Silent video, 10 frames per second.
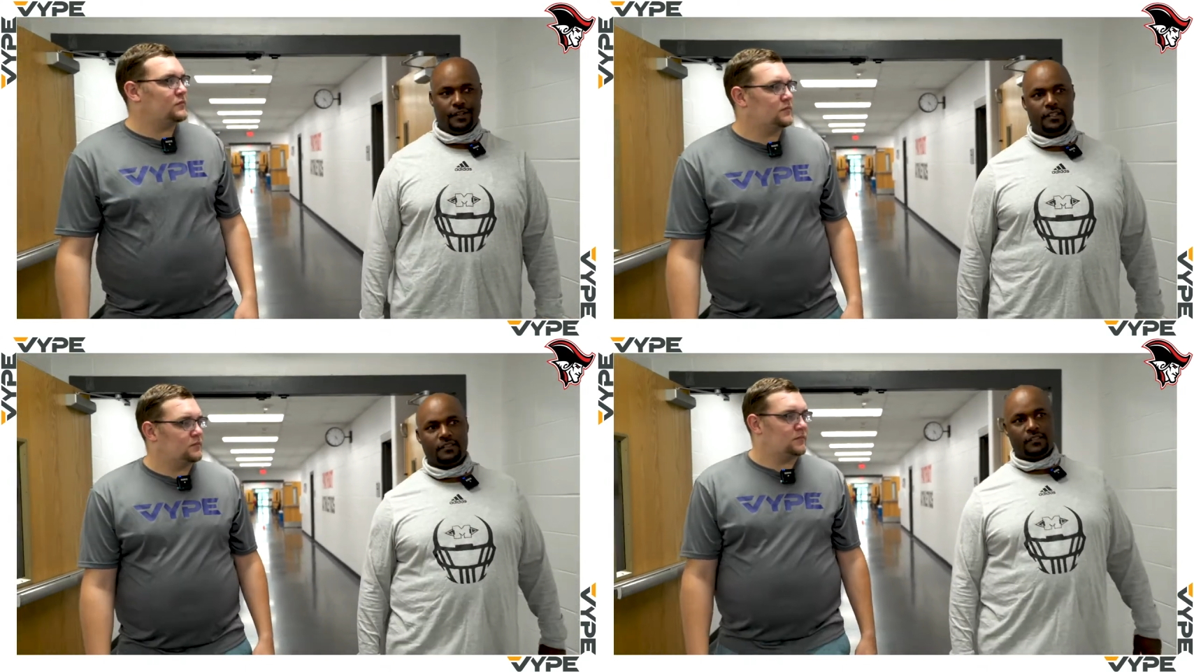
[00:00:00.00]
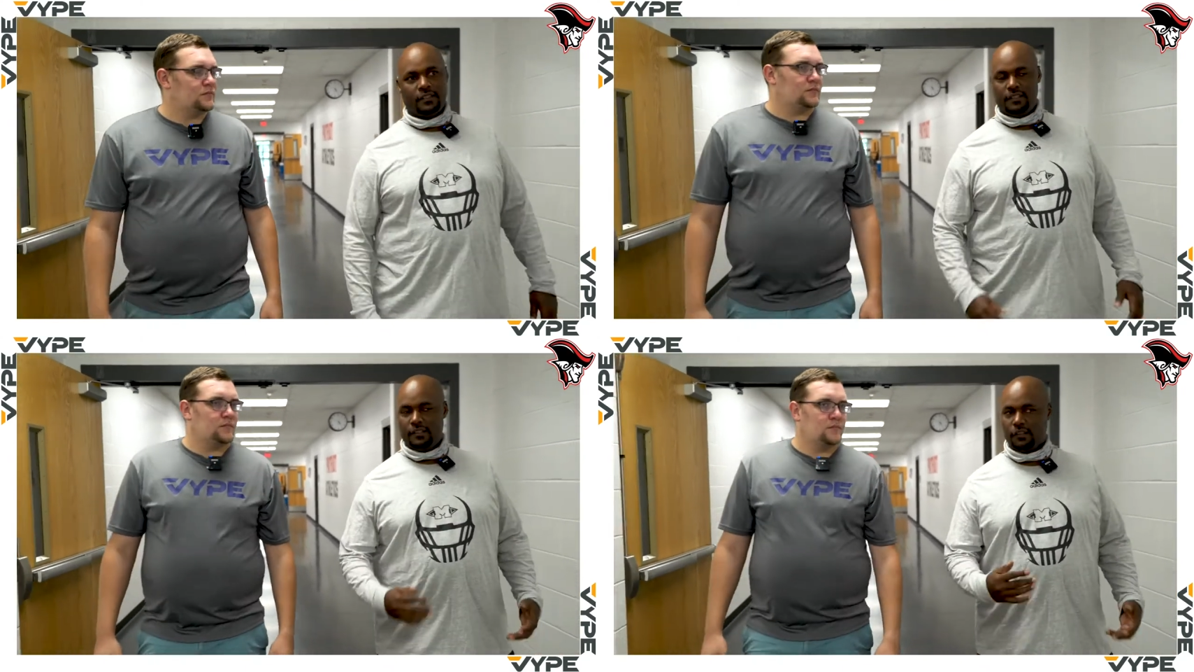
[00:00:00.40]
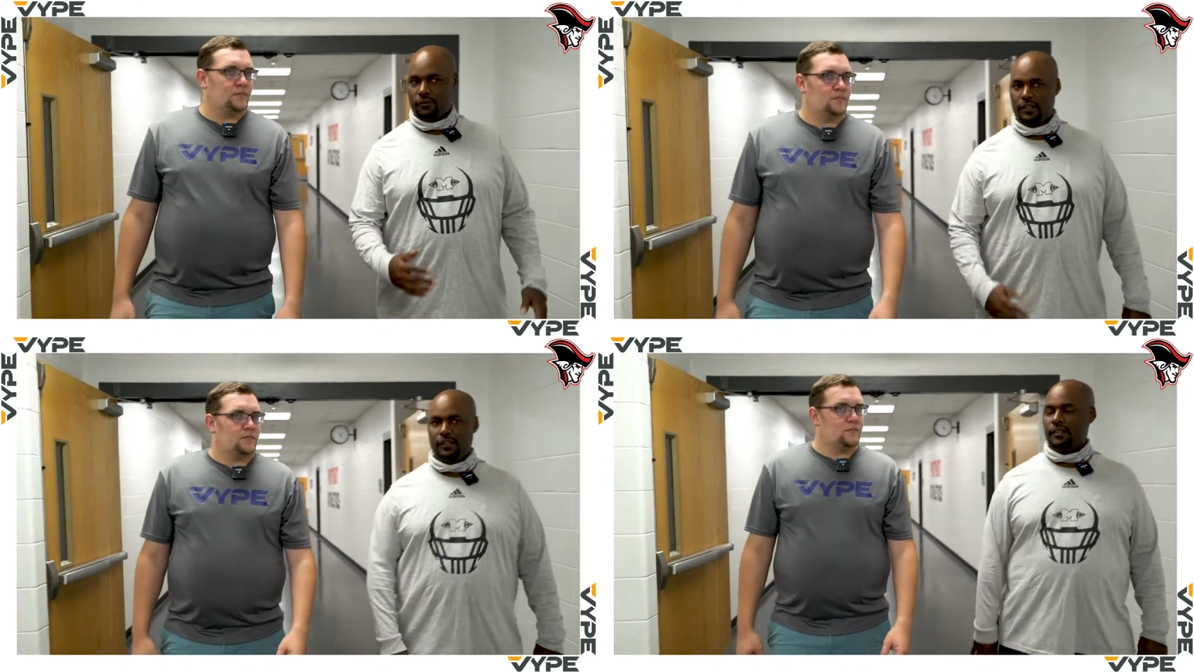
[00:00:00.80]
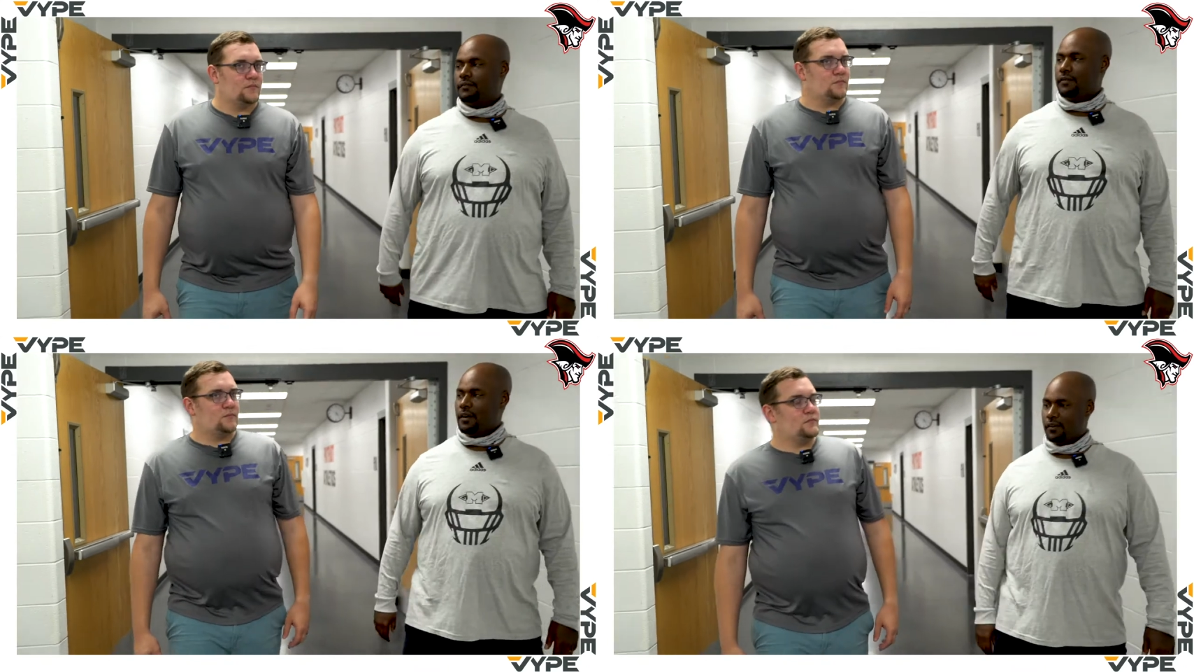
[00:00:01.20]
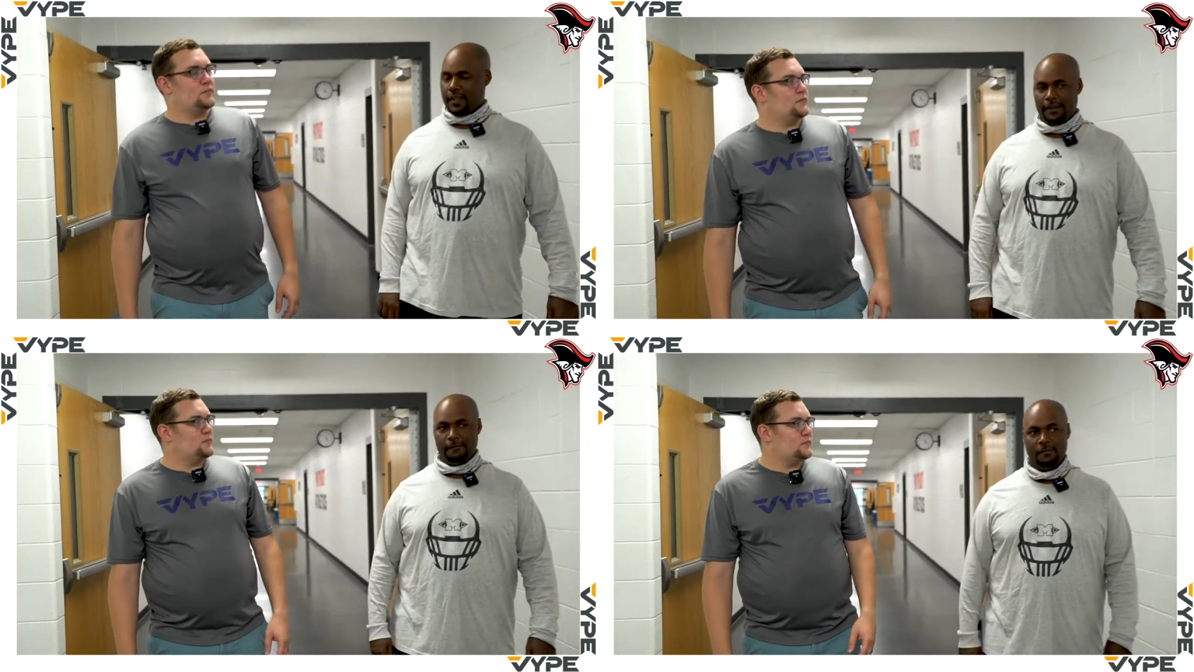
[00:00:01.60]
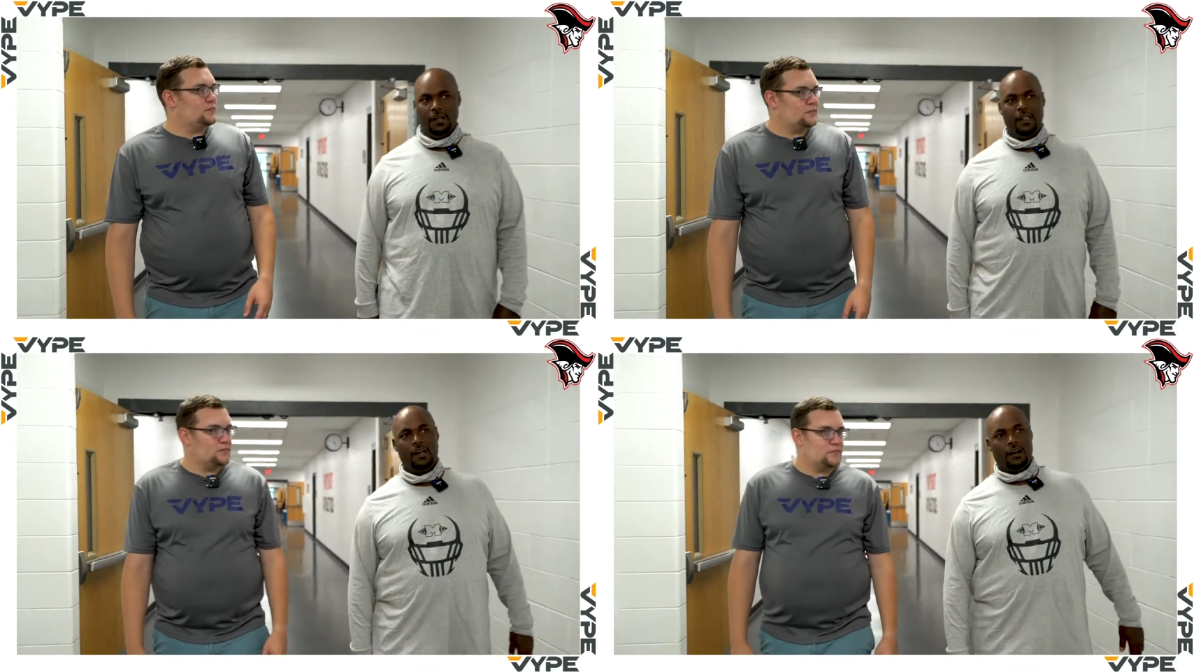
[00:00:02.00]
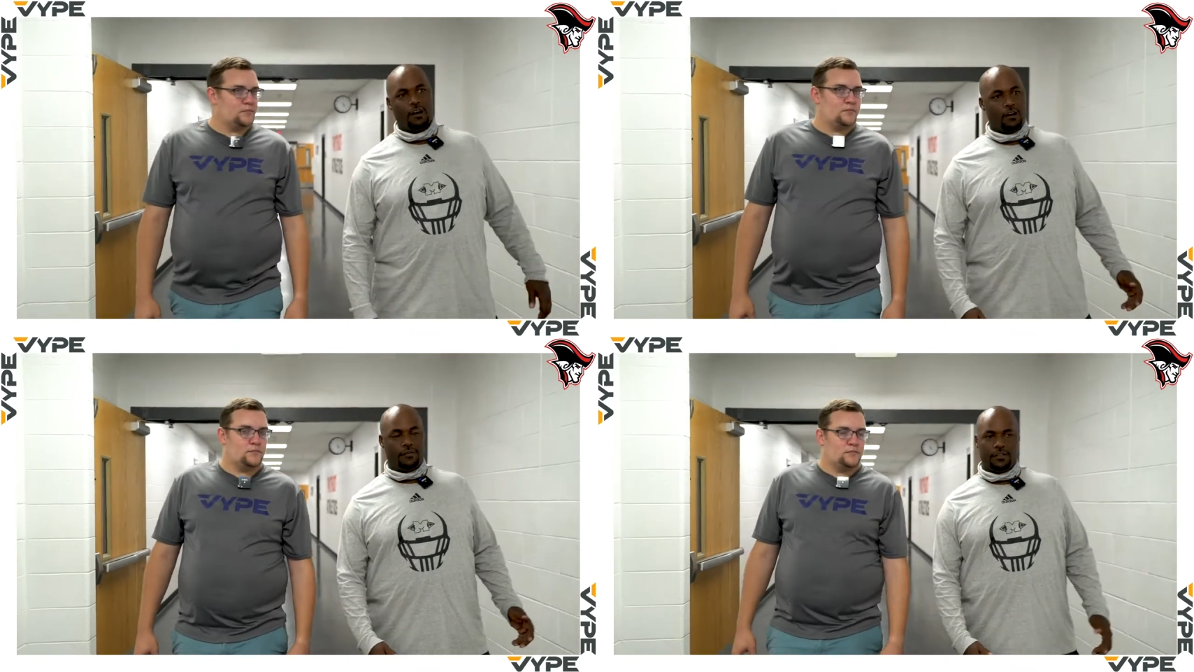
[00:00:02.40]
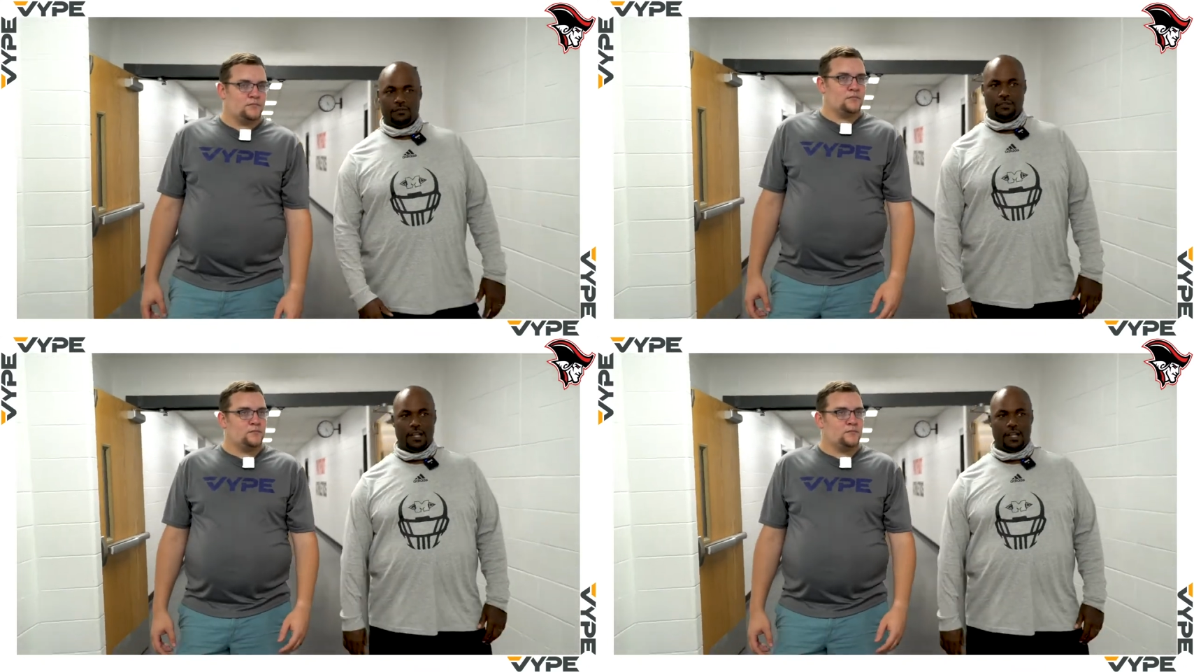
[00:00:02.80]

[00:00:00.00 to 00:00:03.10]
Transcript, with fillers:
Speaker 1: and he's he's looked really good in fall camp. Our offensive